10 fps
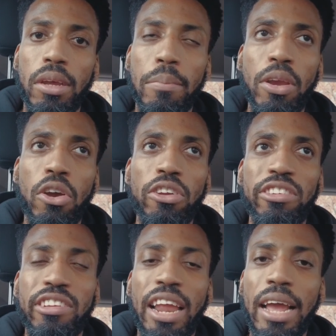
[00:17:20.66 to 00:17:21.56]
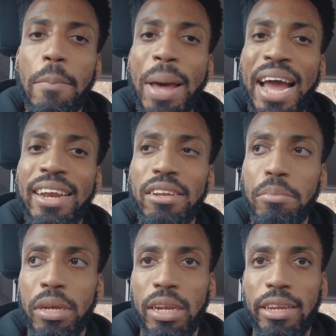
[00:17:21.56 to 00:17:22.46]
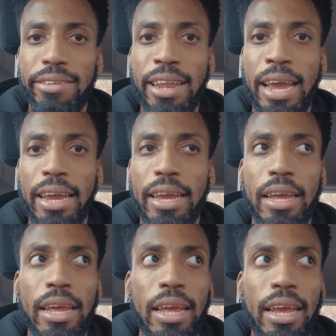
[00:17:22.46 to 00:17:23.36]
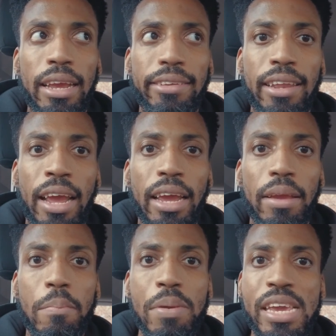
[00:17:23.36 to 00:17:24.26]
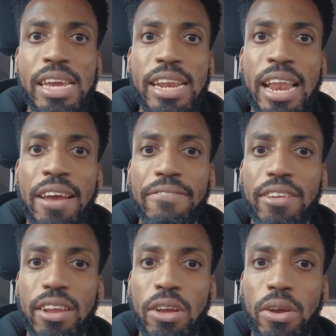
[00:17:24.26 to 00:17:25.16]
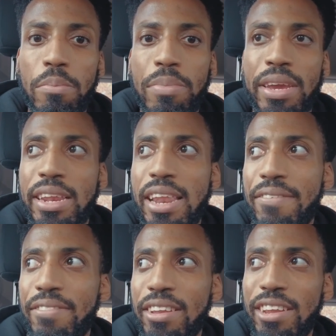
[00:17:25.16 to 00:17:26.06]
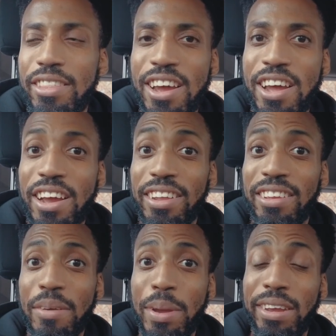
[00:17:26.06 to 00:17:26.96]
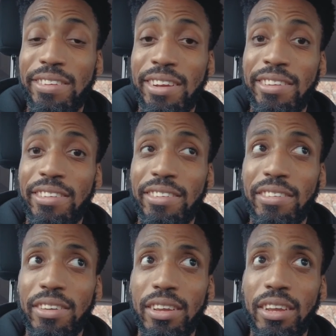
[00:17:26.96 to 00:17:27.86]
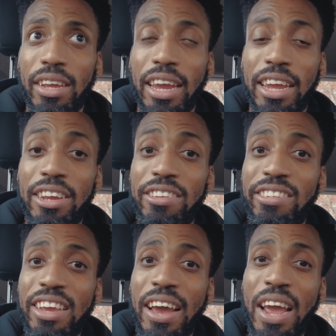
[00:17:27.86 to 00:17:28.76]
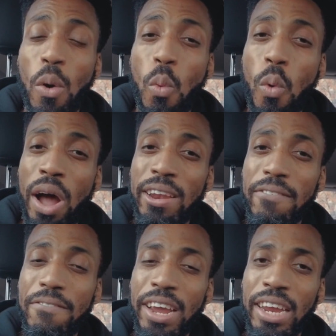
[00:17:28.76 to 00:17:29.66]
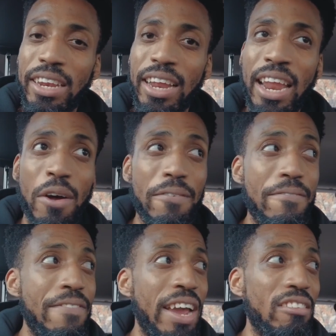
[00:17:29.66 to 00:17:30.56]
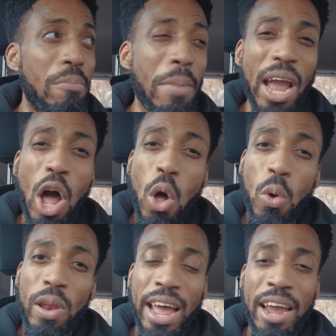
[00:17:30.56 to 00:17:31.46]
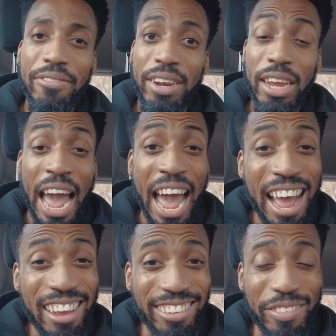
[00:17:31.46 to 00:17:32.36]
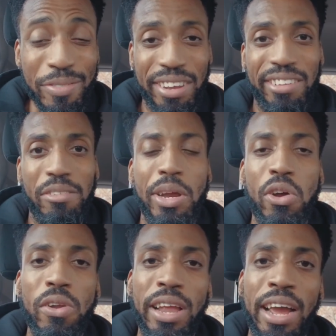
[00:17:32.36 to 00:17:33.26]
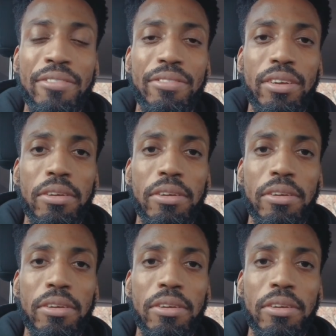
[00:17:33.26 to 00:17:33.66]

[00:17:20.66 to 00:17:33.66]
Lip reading: Because it's like abandonment. It's like being left alone, being left in the dark. Does that make sense? Can you see how that one event can now affect my whole life? And it has affected my whole life.